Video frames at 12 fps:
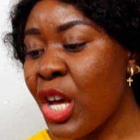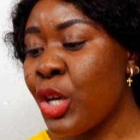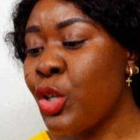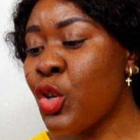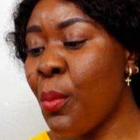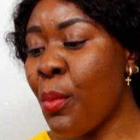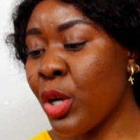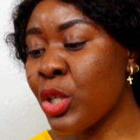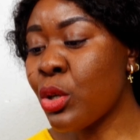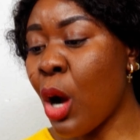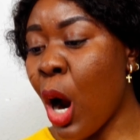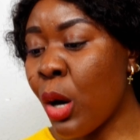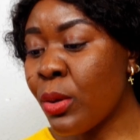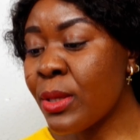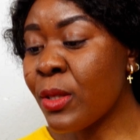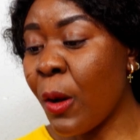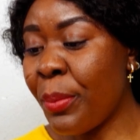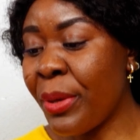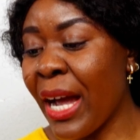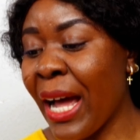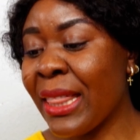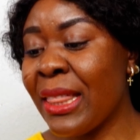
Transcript: You must also be at